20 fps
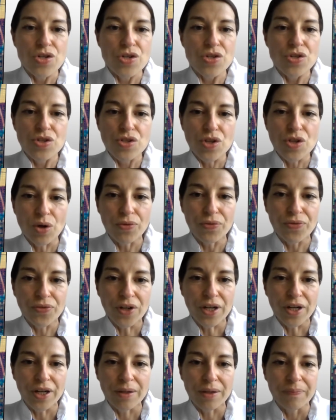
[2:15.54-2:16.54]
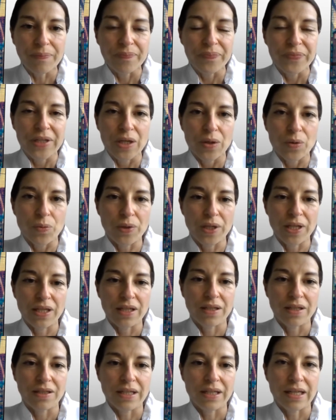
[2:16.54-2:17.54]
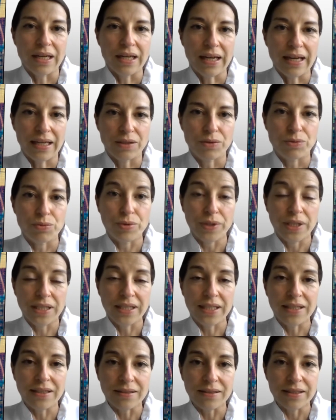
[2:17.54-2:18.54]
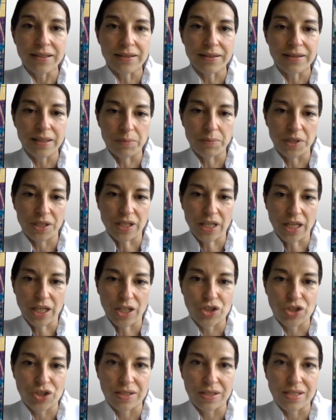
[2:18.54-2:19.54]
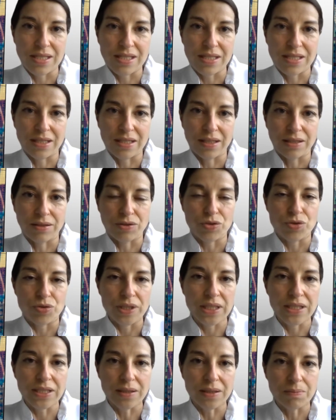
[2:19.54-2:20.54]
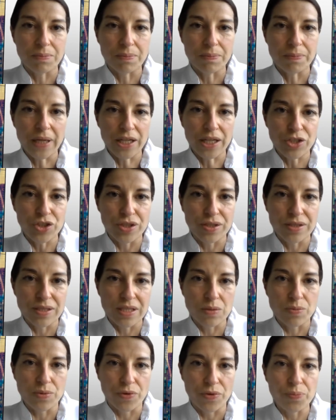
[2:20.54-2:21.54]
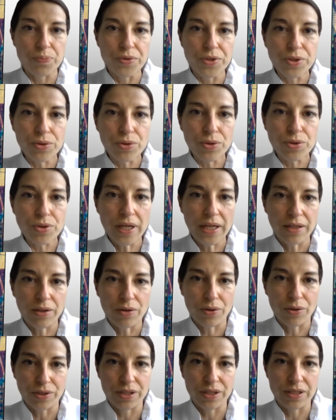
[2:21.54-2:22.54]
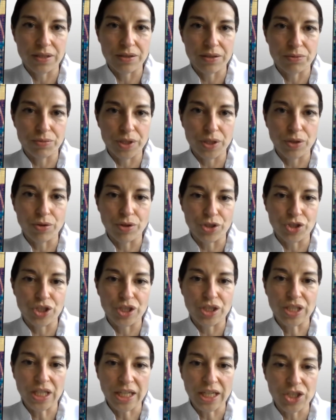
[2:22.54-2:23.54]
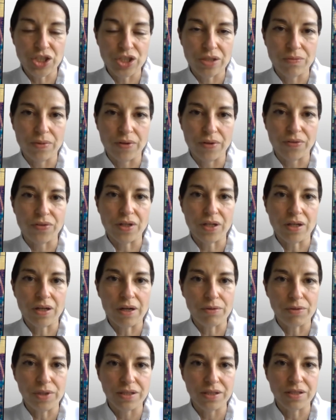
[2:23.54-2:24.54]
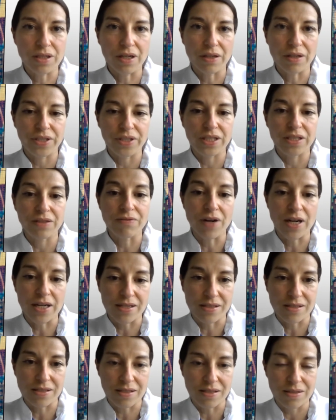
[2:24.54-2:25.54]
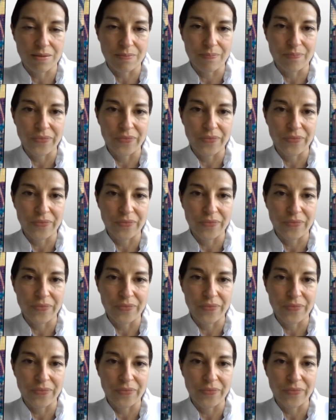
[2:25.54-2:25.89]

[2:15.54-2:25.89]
So far, we had really clear limitations in treating patients with pure aortic regurgitation with the current TAVI devices.